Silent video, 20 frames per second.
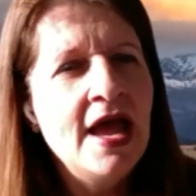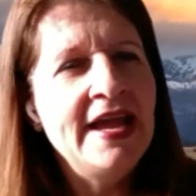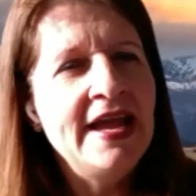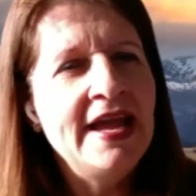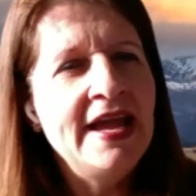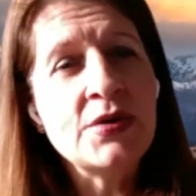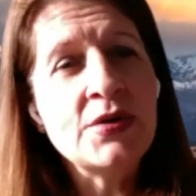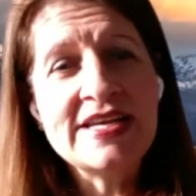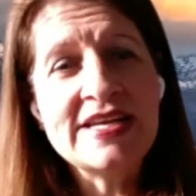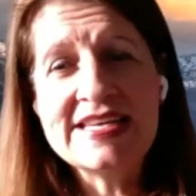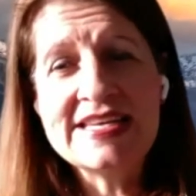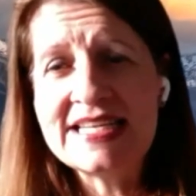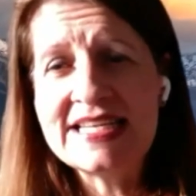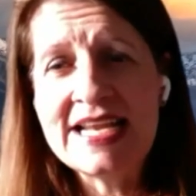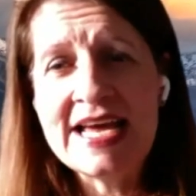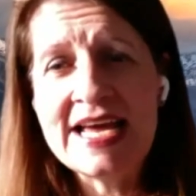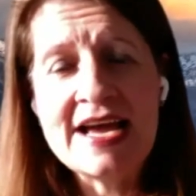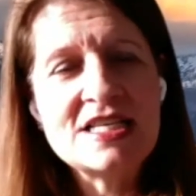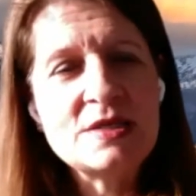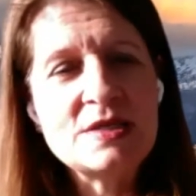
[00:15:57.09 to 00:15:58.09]
And so I guess
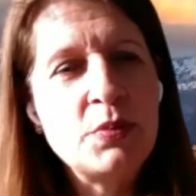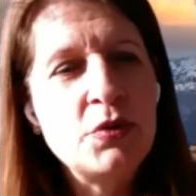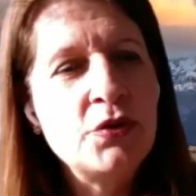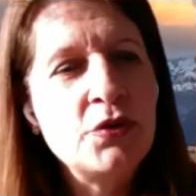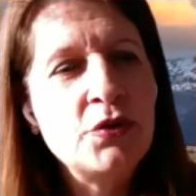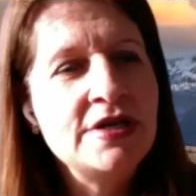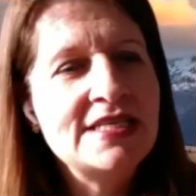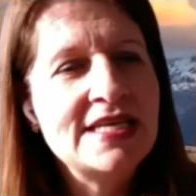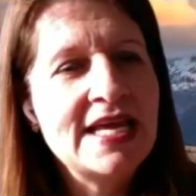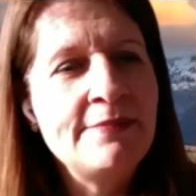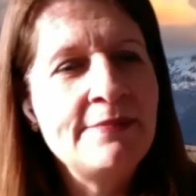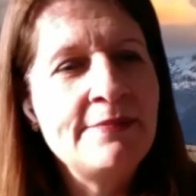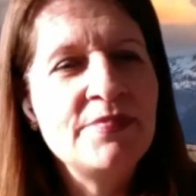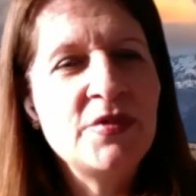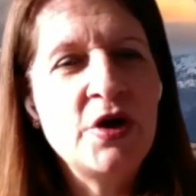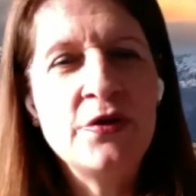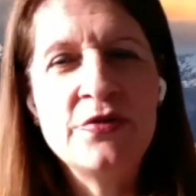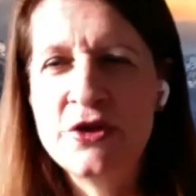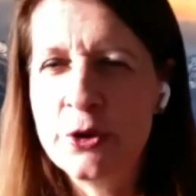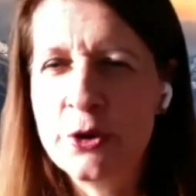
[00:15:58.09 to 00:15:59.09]
the last point
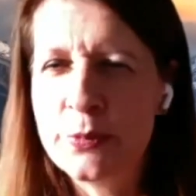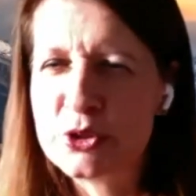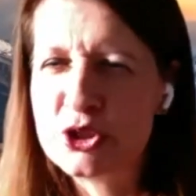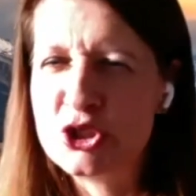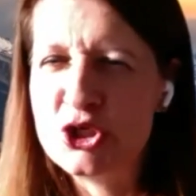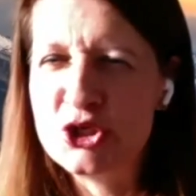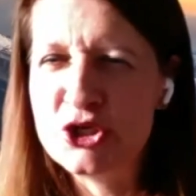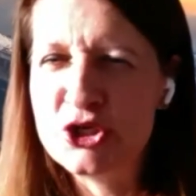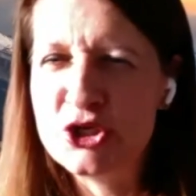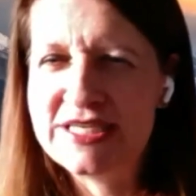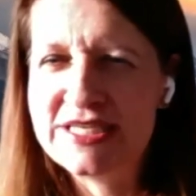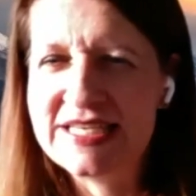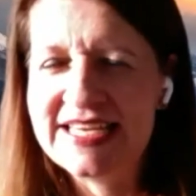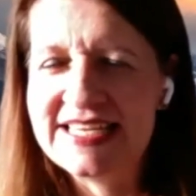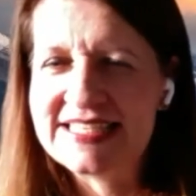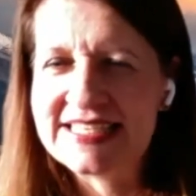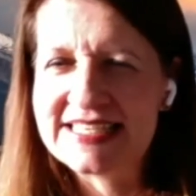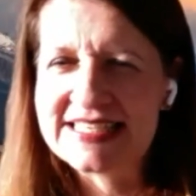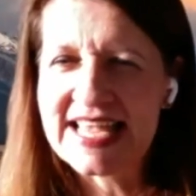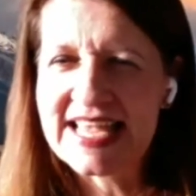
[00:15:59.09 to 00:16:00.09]
on the
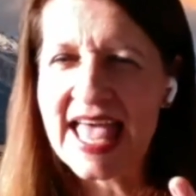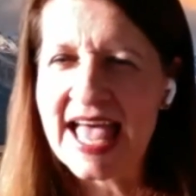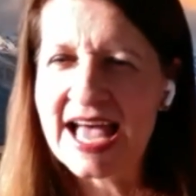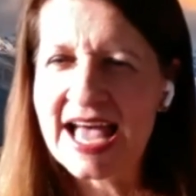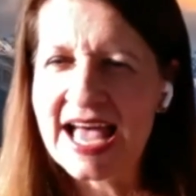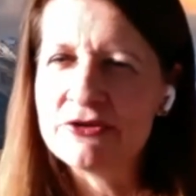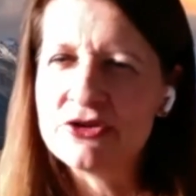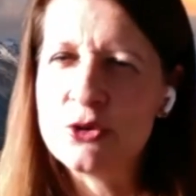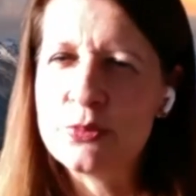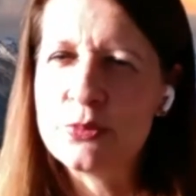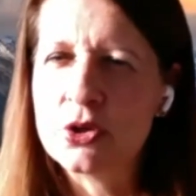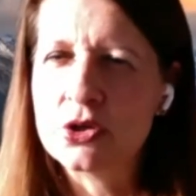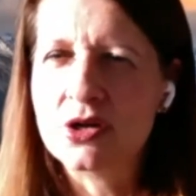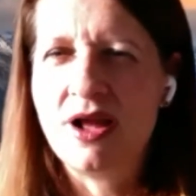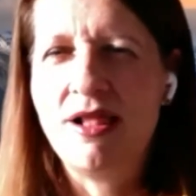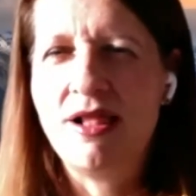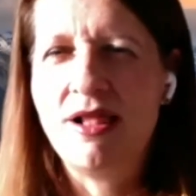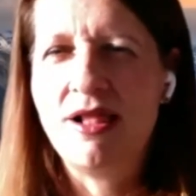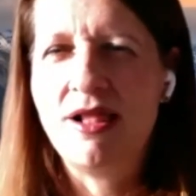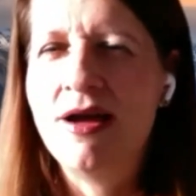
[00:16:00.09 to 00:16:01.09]
opportunities is how you
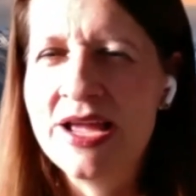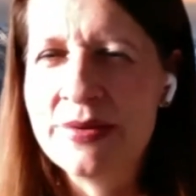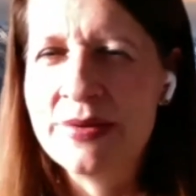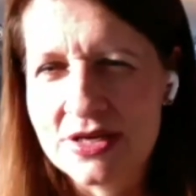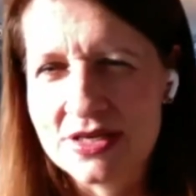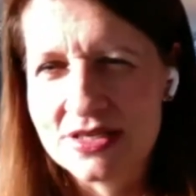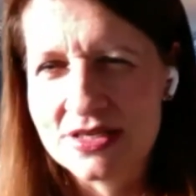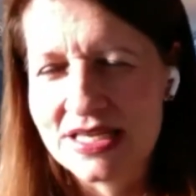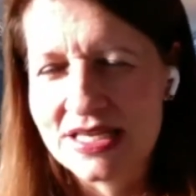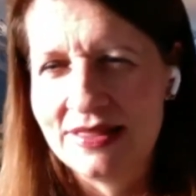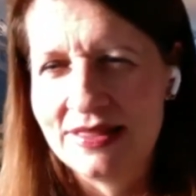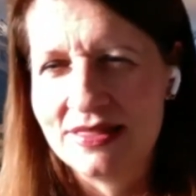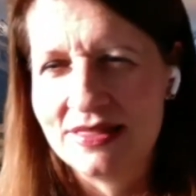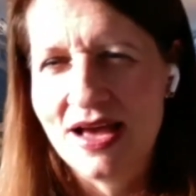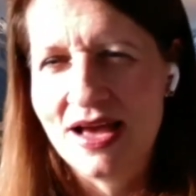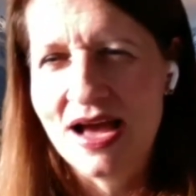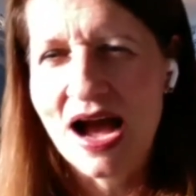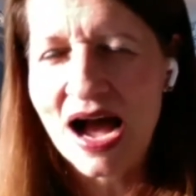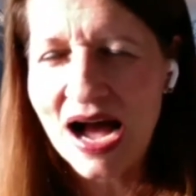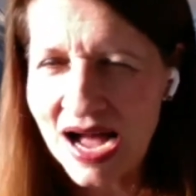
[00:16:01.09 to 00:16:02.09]
put climate at the